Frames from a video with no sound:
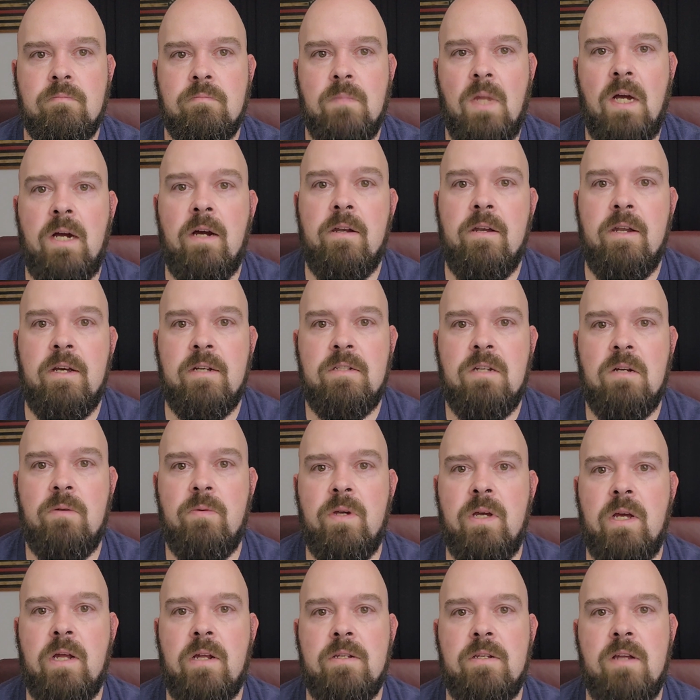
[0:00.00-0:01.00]
All right, next up
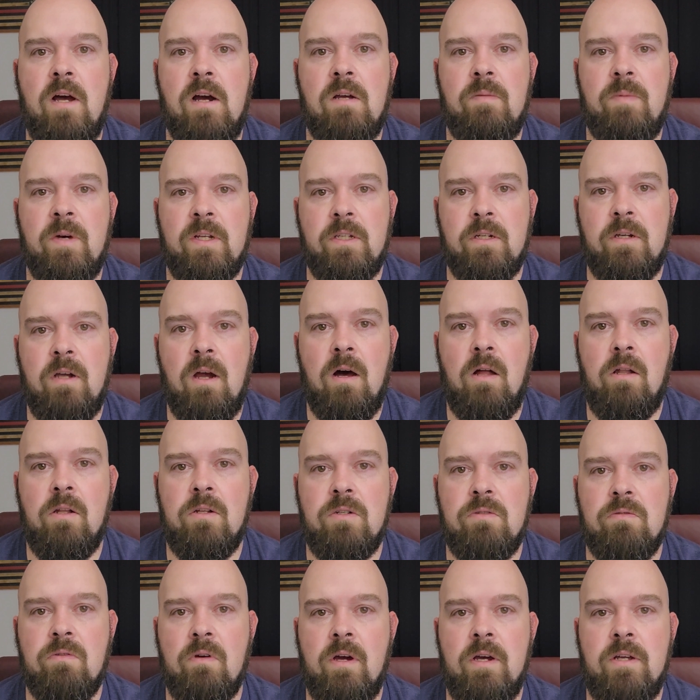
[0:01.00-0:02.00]
we got to talk about the
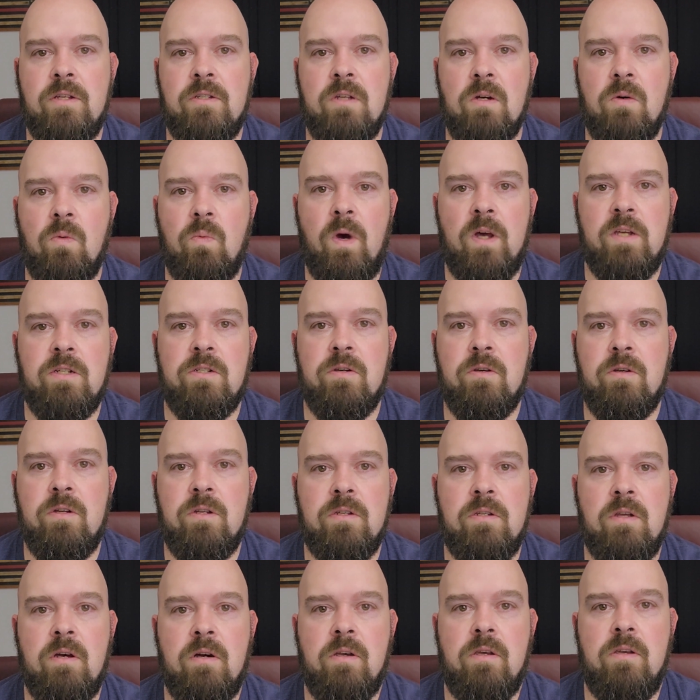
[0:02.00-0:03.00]
college, right? So Western
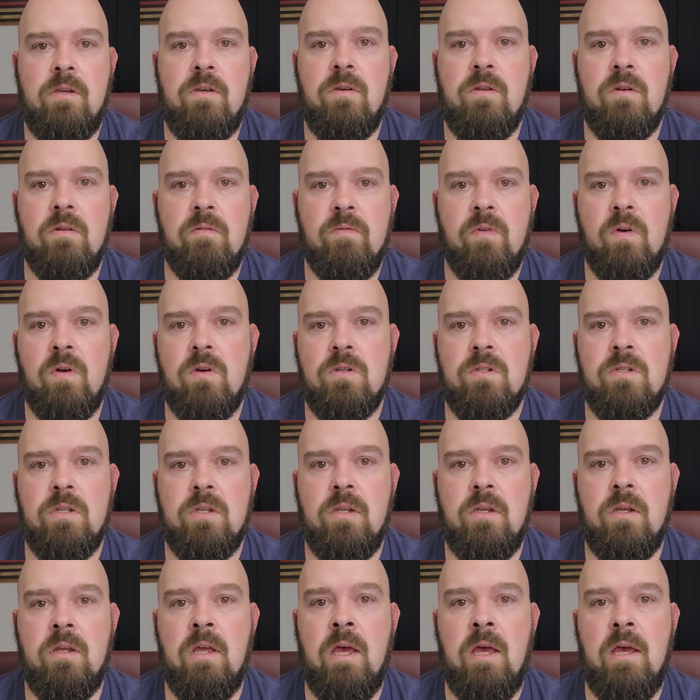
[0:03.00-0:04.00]
Kentucky
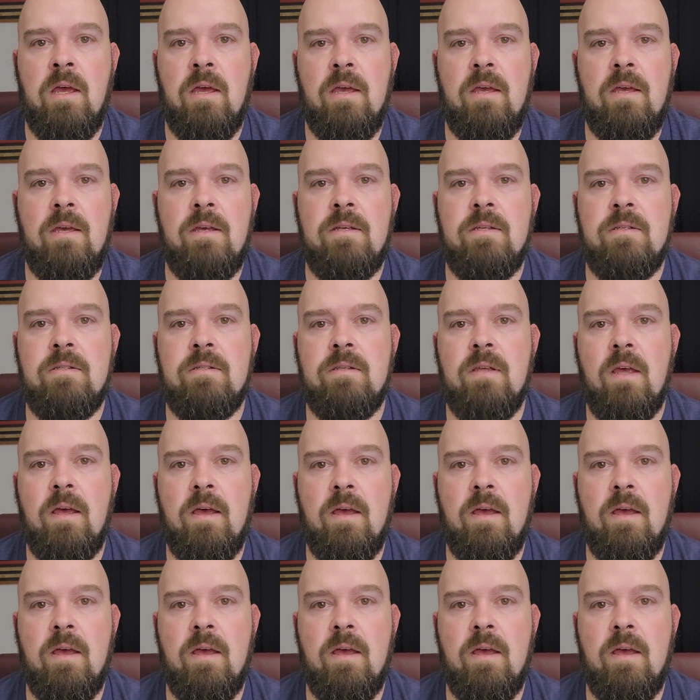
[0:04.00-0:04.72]
University is